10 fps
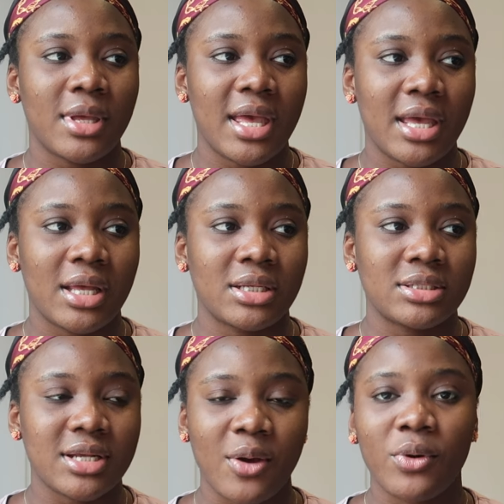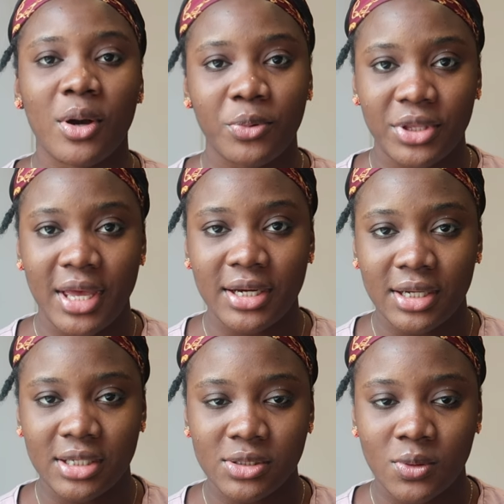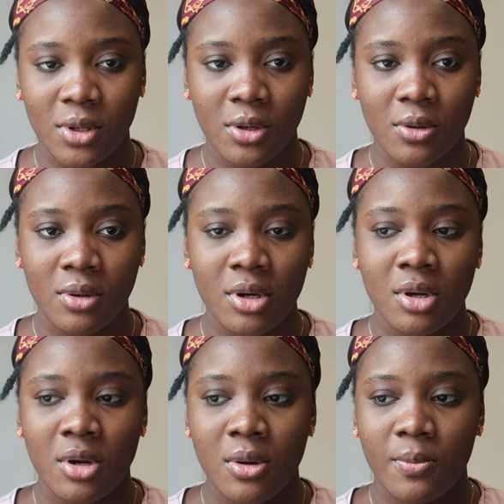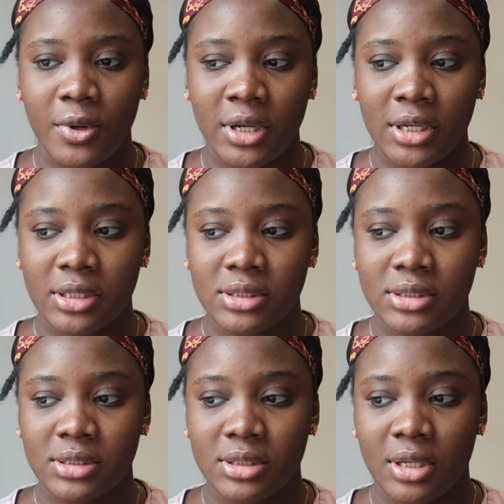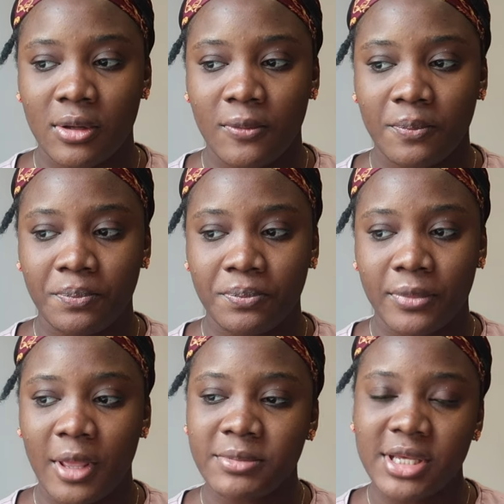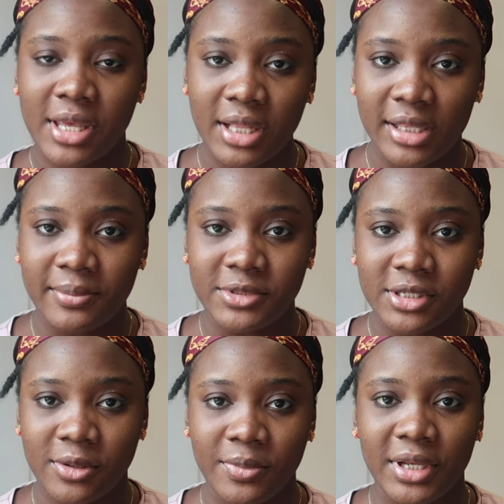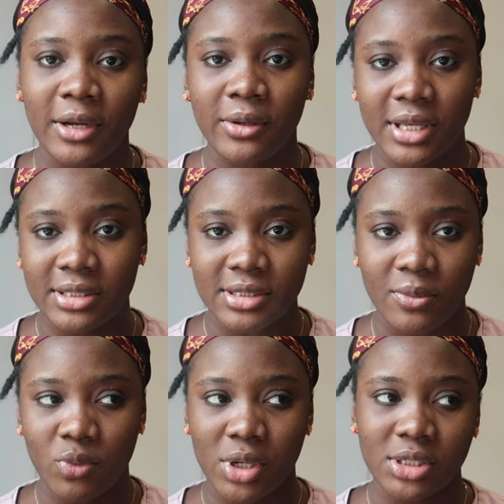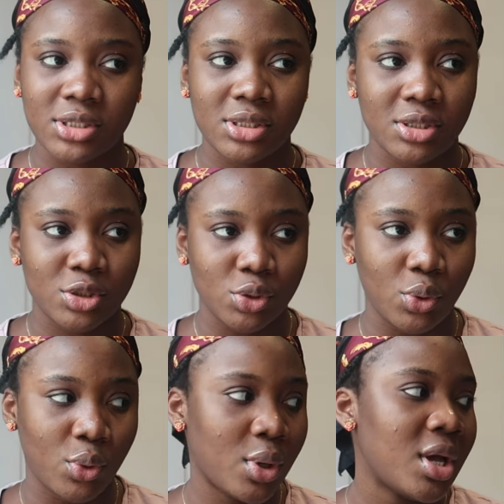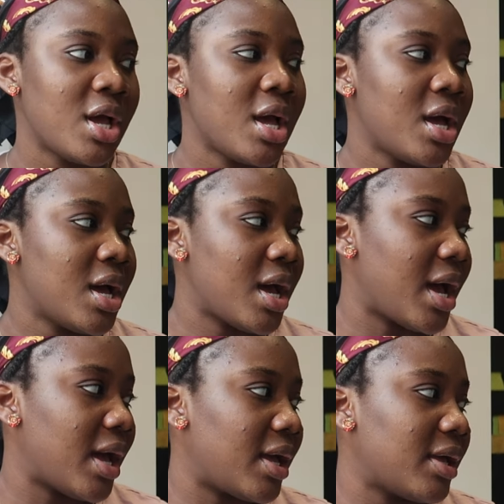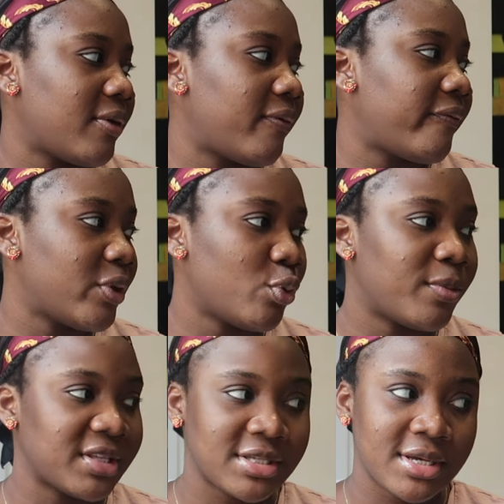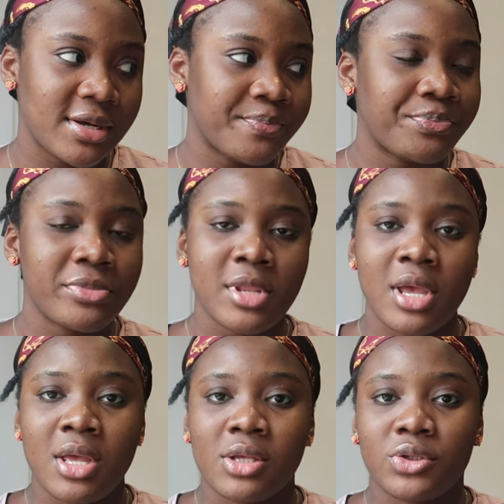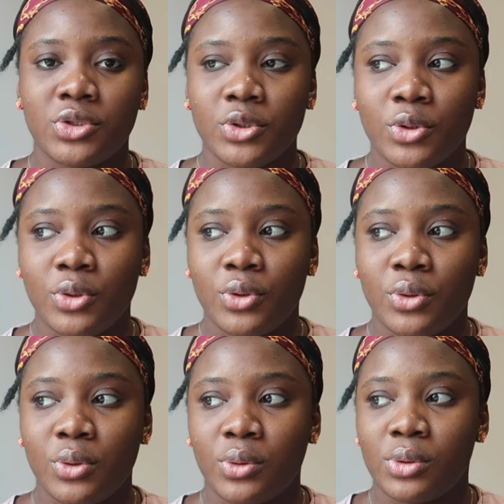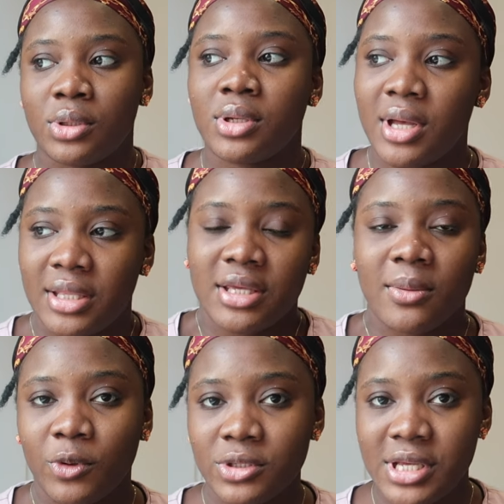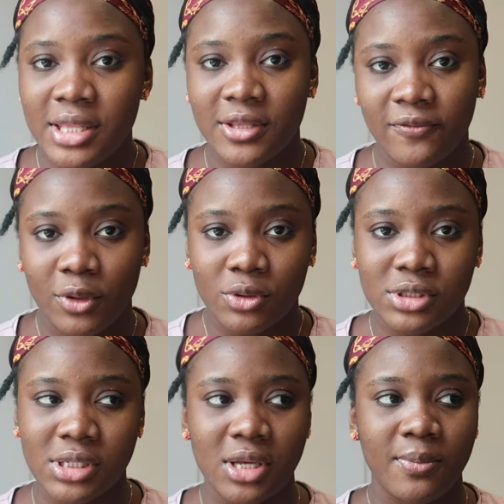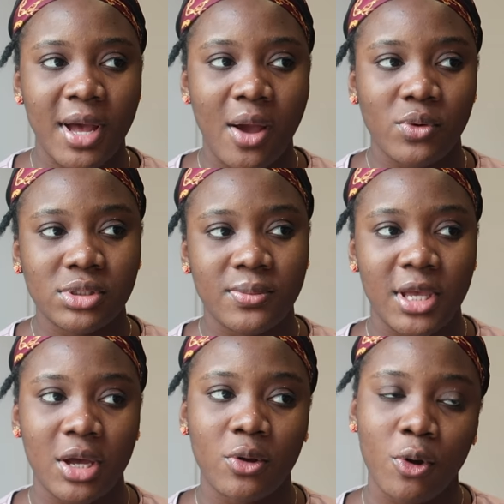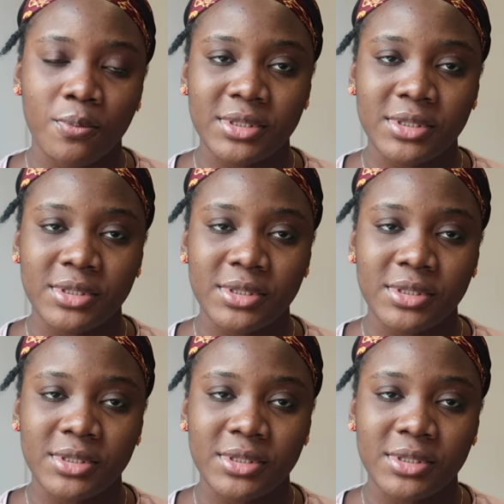And I woke up with a headache as well. But I'm taking Lemzip and I'll get some rest so I feel better. So I think I'm going to end the vlog today, but I want to make a Cobb